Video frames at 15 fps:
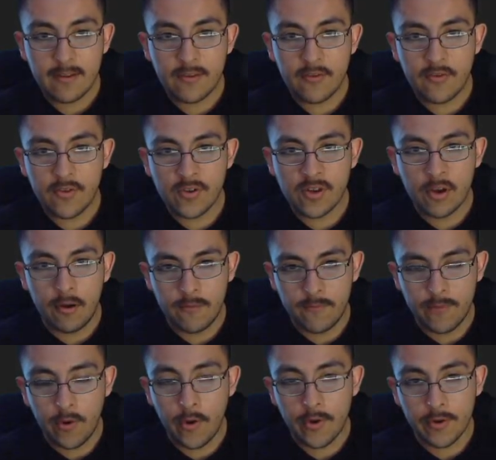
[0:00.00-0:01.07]
So this is called
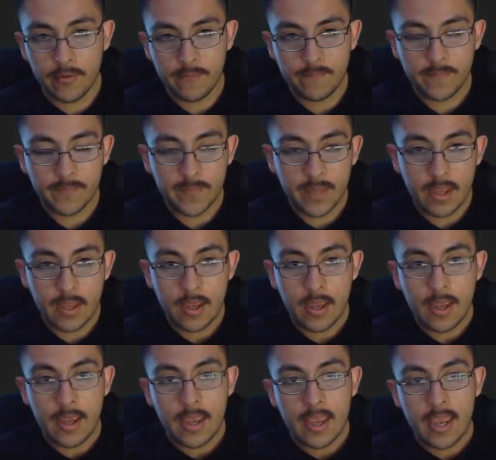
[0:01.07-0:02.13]
FOIL.
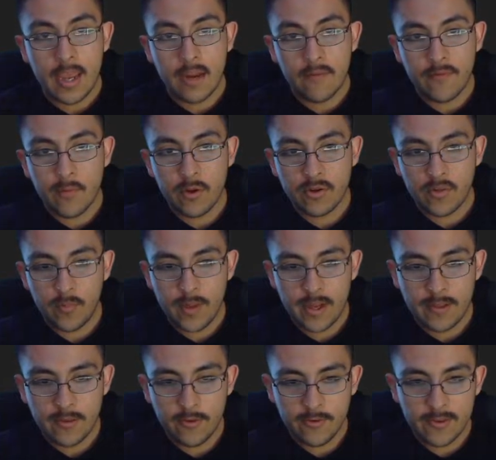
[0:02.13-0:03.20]
And if we multiply
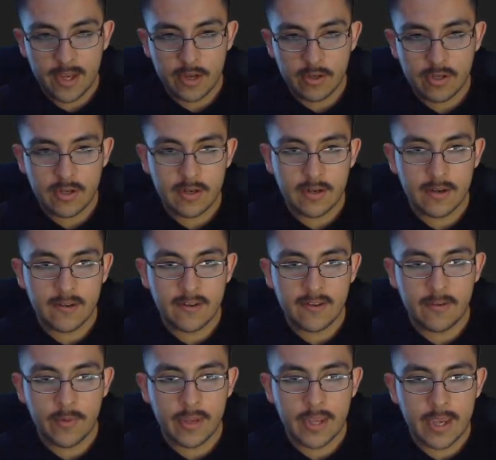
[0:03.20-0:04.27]
those out, let's see what
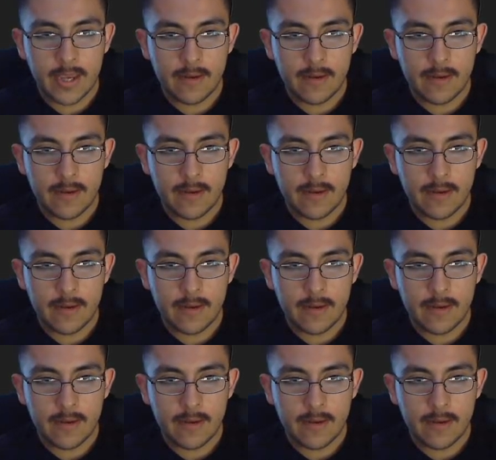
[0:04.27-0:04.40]
we get.